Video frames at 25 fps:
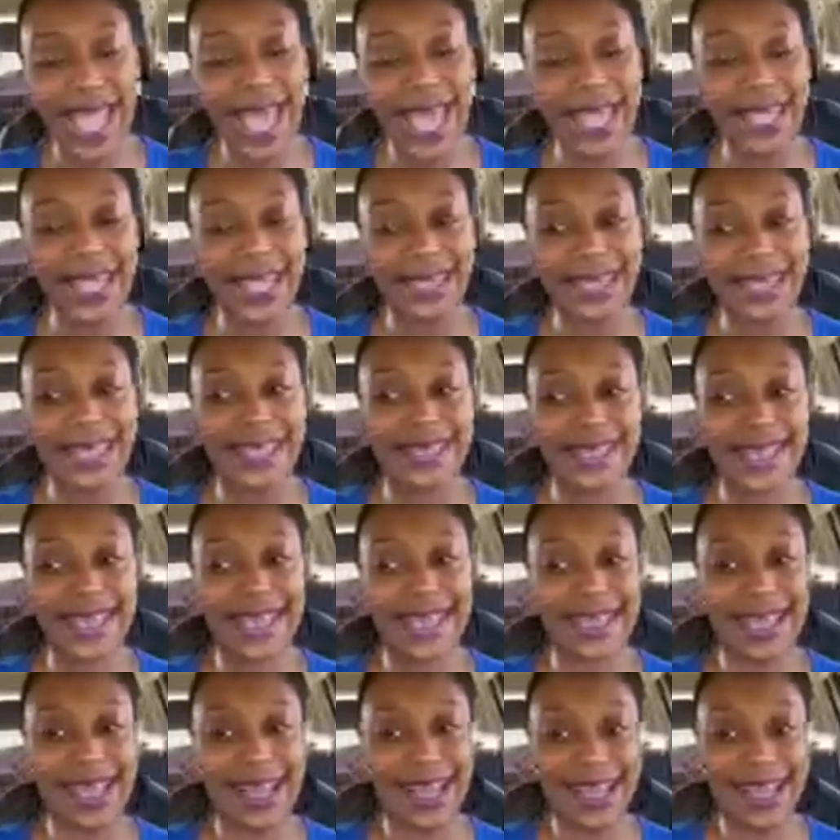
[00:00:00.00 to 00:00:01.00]
I like that
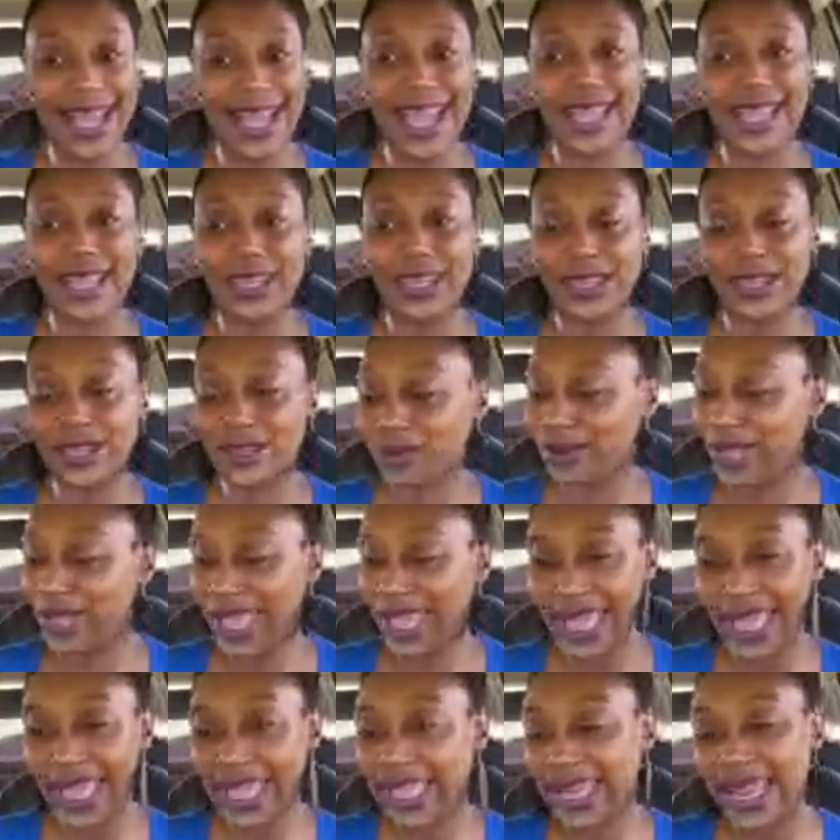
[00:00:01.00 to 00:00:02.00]
saying, y'all. You
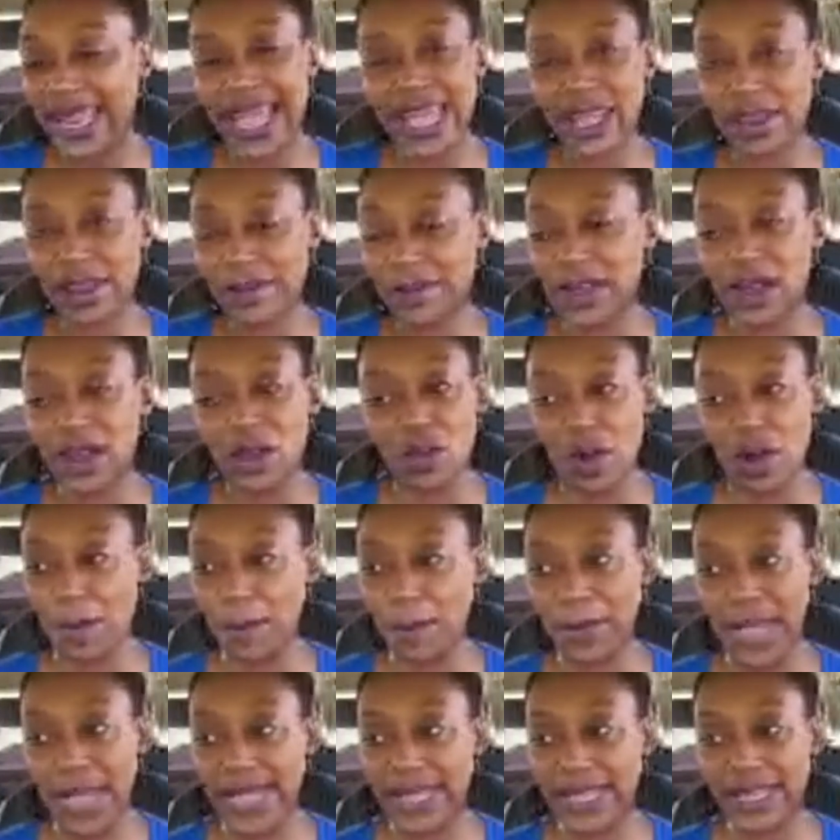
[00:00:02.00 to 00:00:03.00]
can't eat an elephant in one
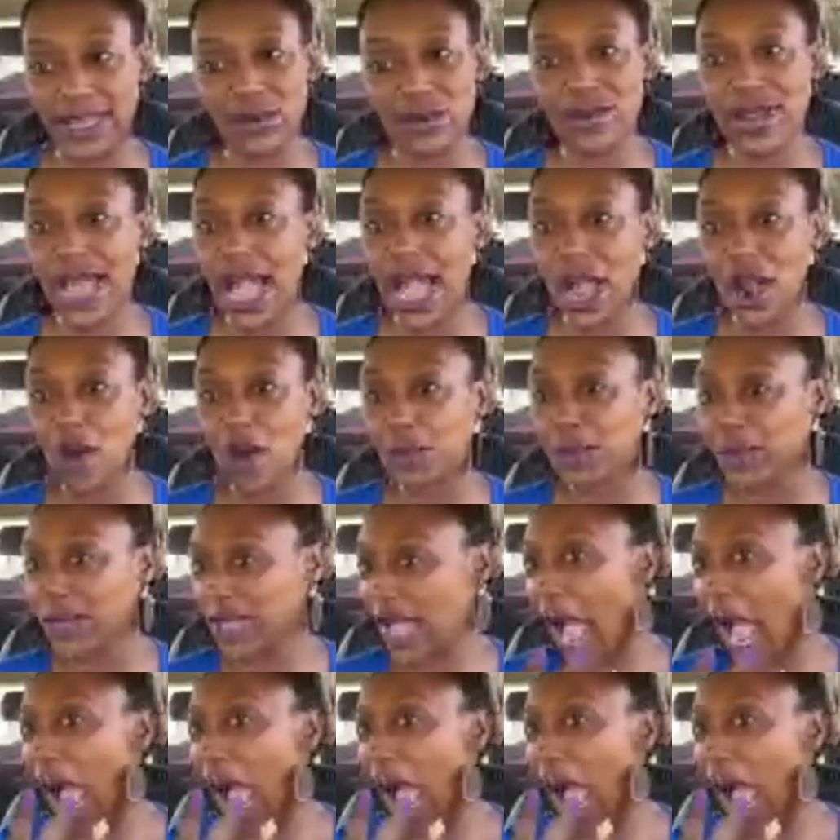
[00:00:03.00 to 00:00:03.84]
bite. You're not gonna be